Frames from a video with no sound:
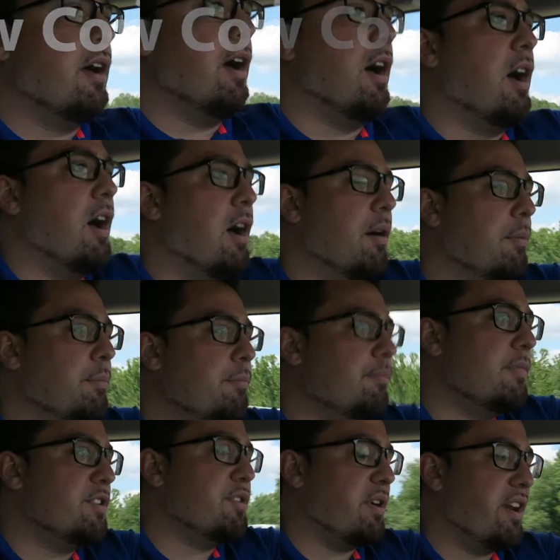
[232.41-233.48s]
Um,
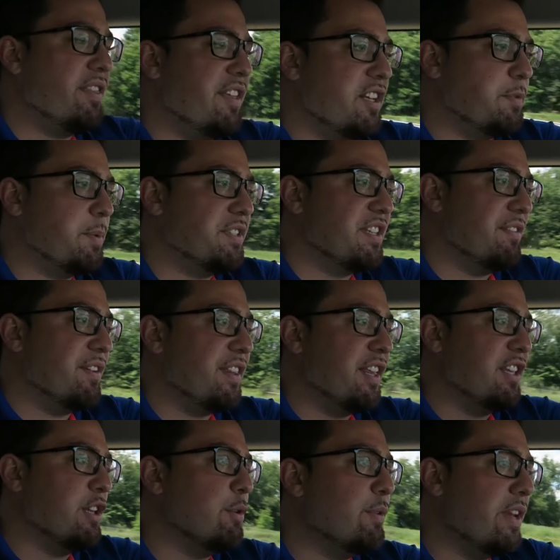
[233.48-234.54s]
is there anything specific
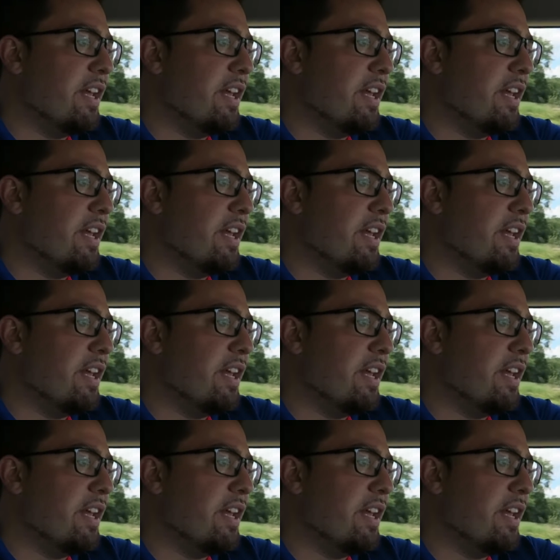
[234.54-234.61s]
that you